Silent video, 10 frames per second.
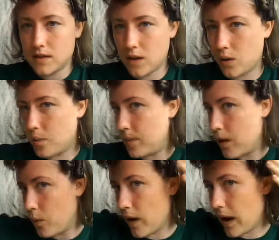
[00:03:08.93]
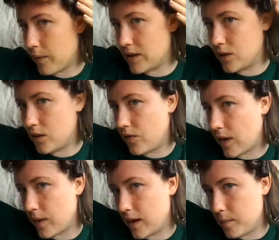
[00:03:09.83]
So what I would do if I
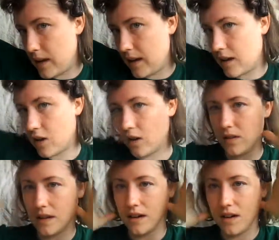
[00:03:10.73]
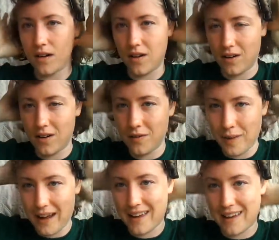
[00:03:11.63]
were going to be curling all
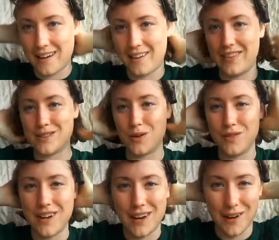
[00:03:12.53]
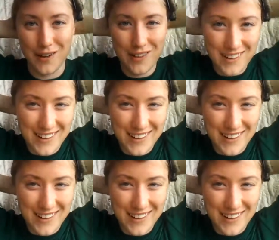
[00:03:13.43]
my head on this whole video